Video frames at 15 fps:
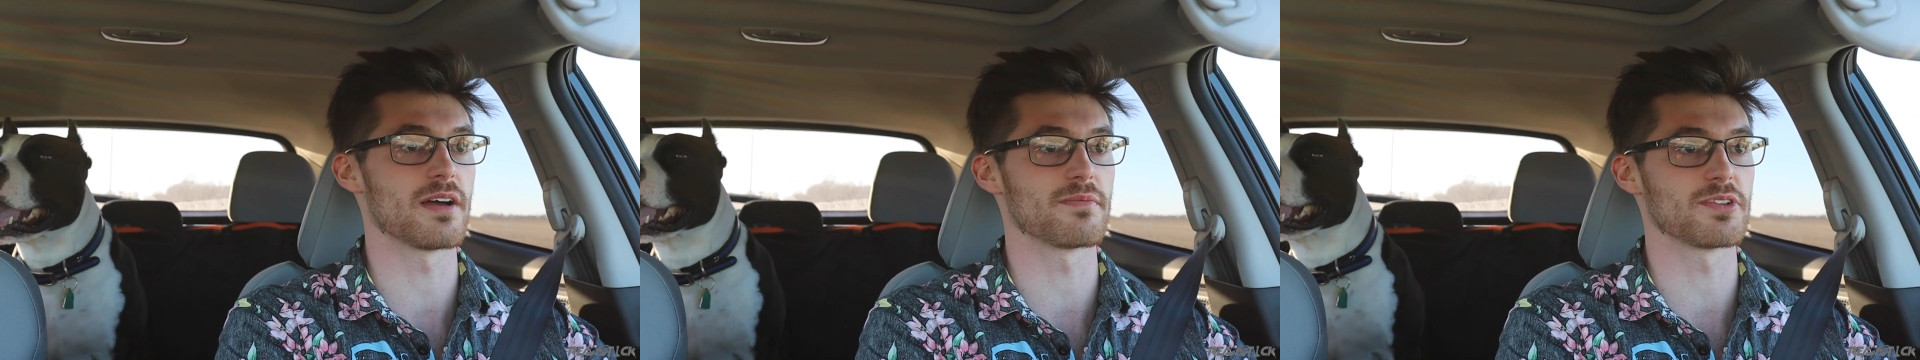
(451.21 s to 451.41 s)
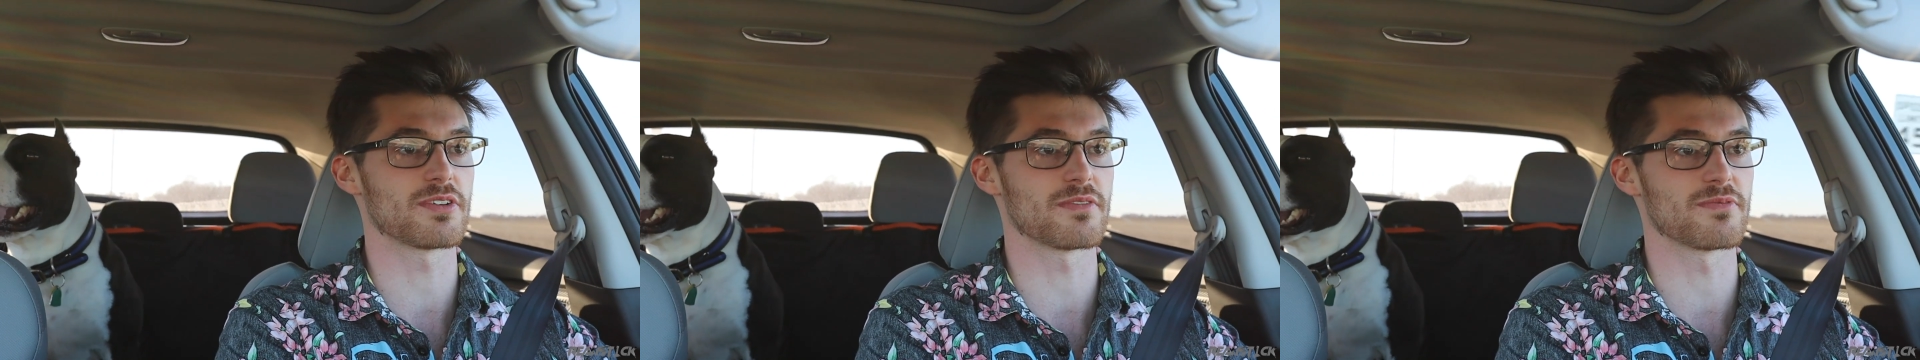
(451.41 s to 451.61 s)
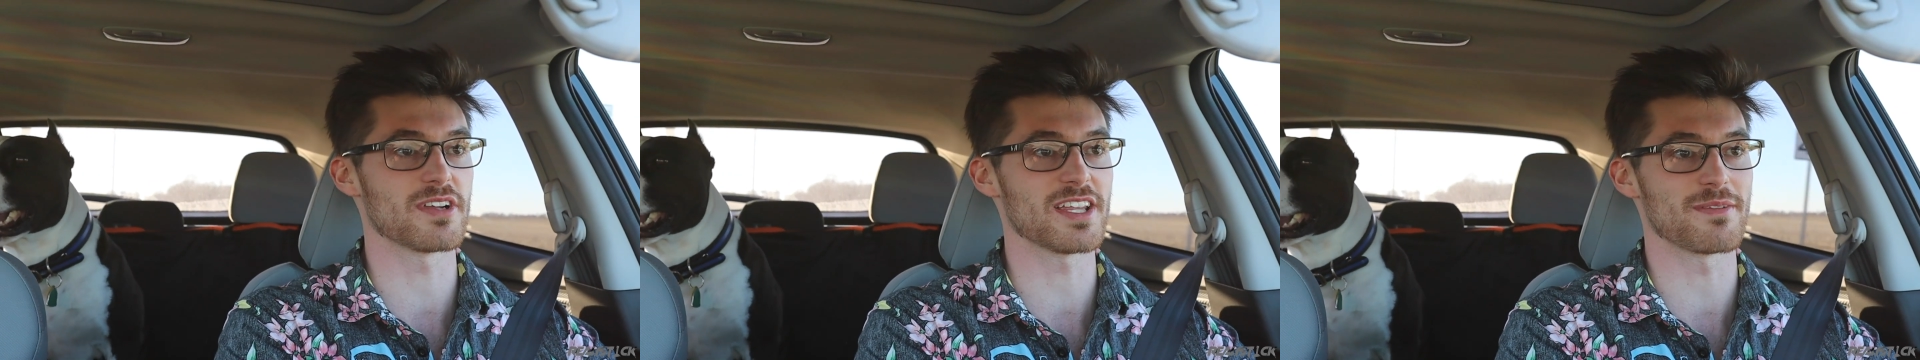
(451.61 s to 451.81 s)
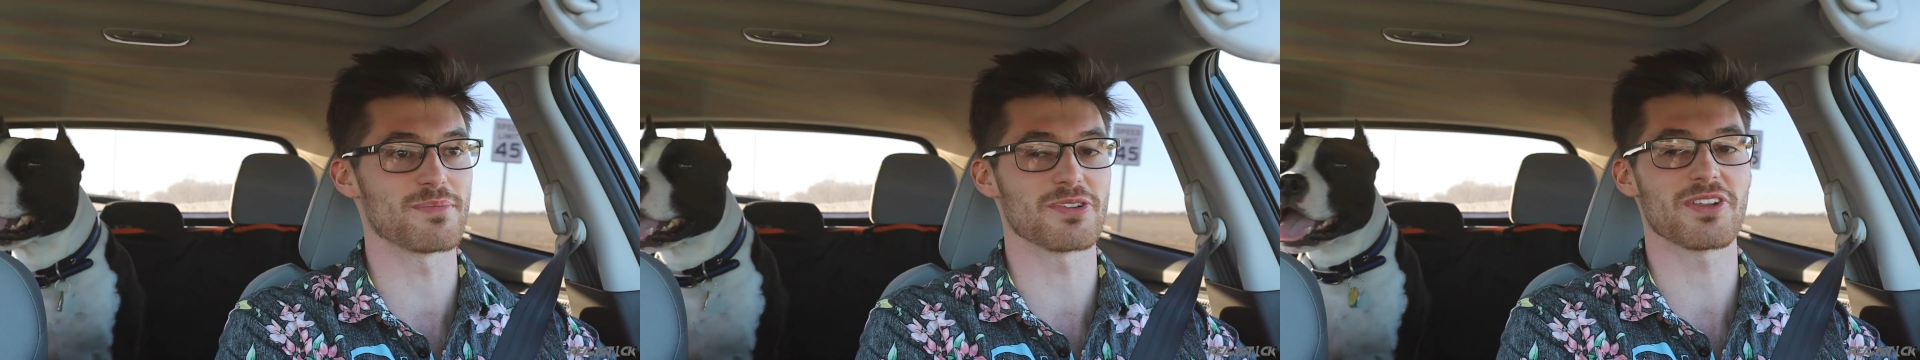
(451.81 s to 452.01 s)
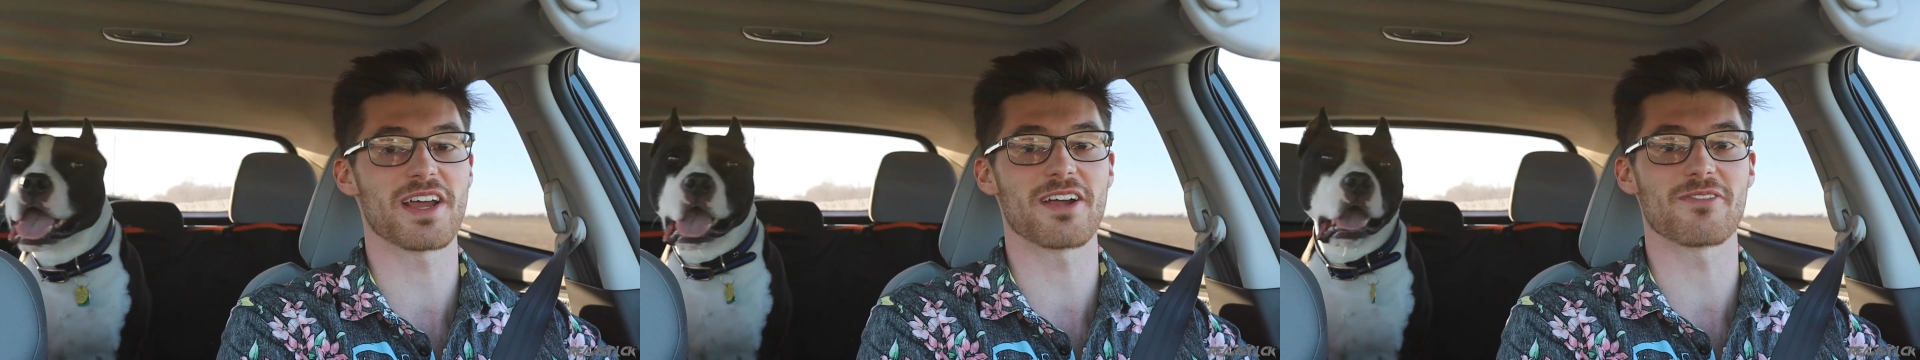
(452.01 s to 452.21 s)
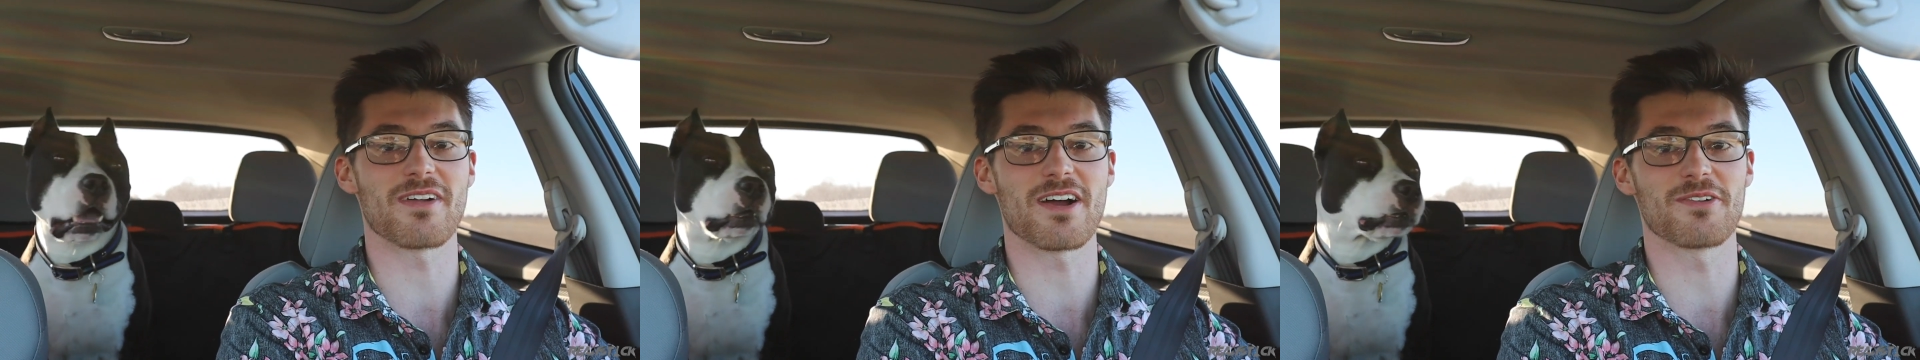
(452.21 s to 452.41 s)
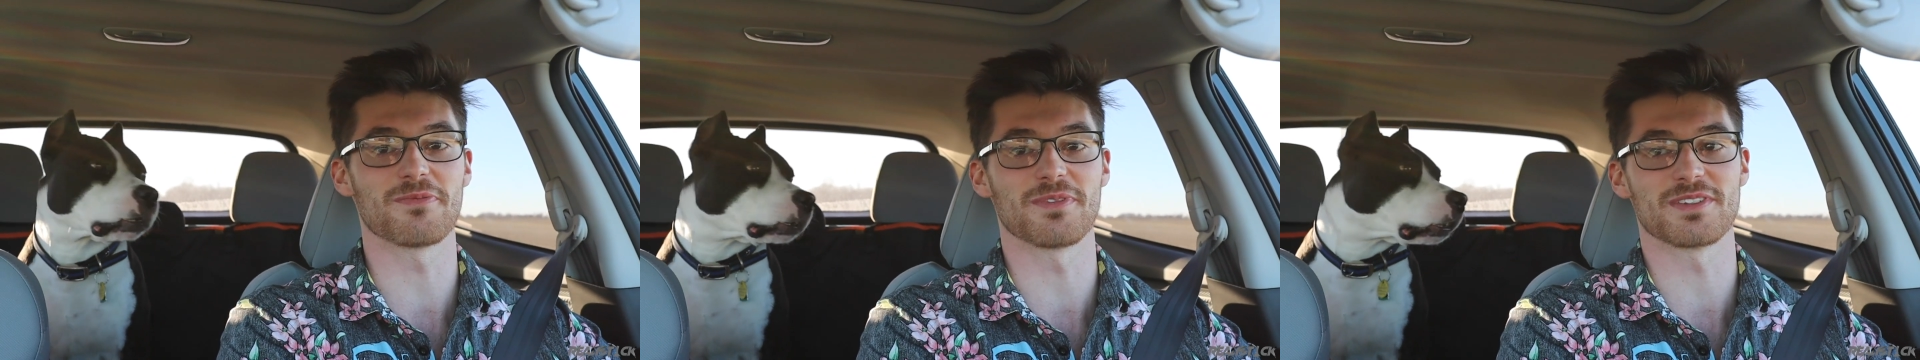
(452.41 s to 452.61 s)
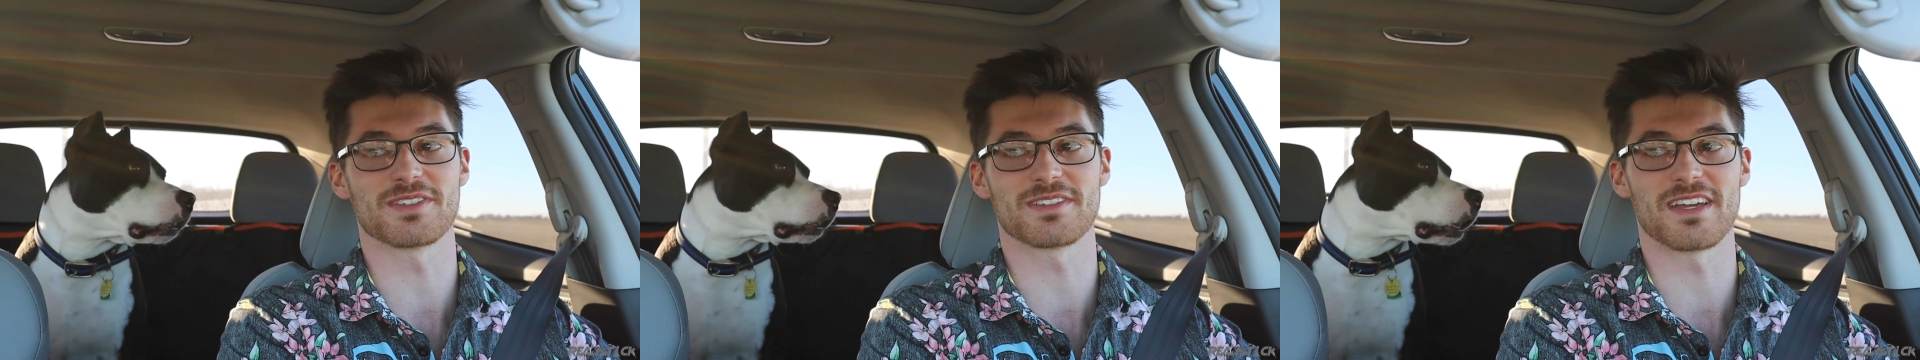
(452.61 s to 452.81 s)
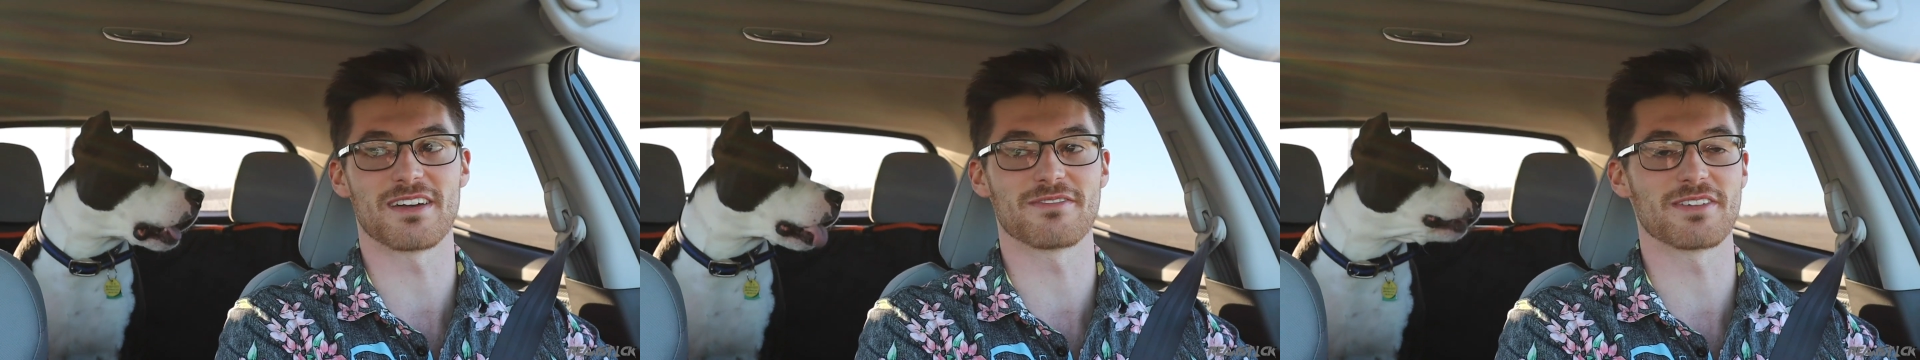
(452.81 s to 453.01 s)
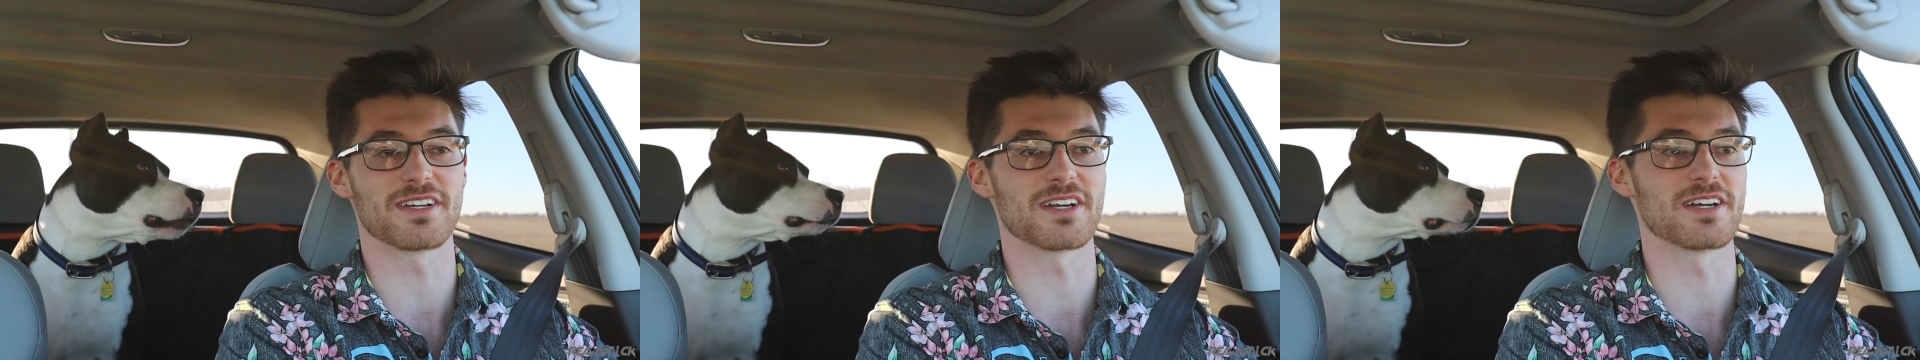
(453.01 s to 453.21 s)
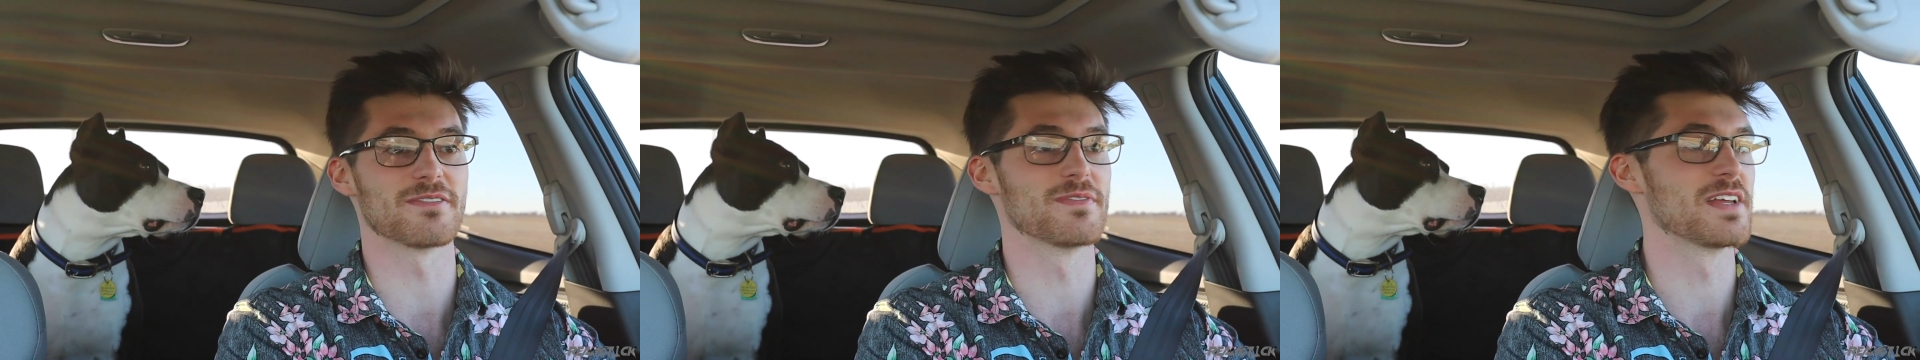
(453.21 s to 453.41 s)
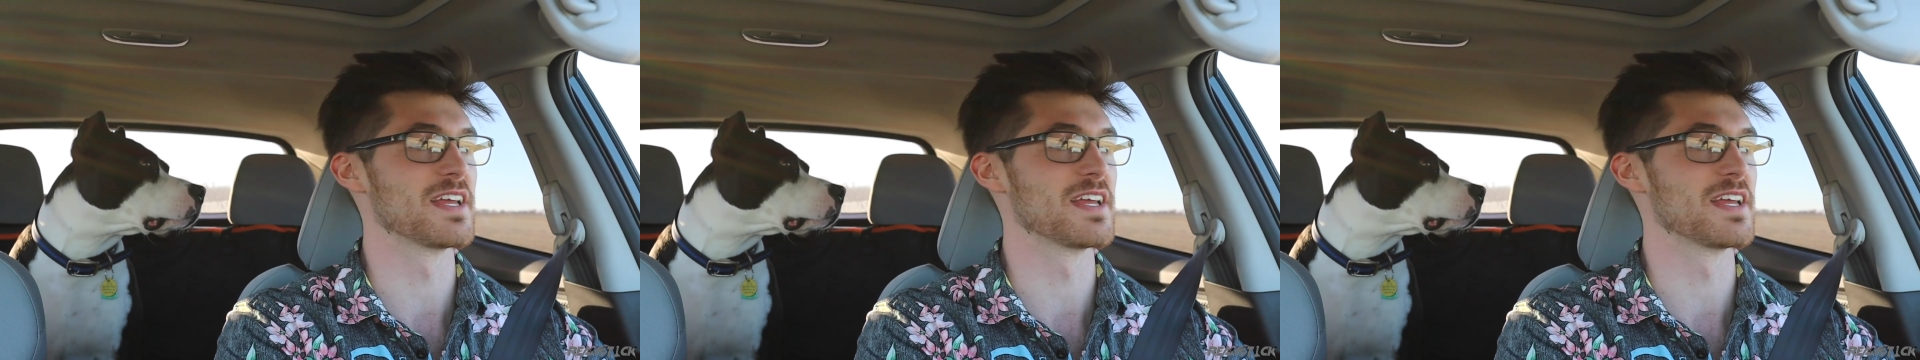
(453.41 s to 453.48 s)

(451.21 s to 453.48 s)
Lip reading: You can really play around with stuff here,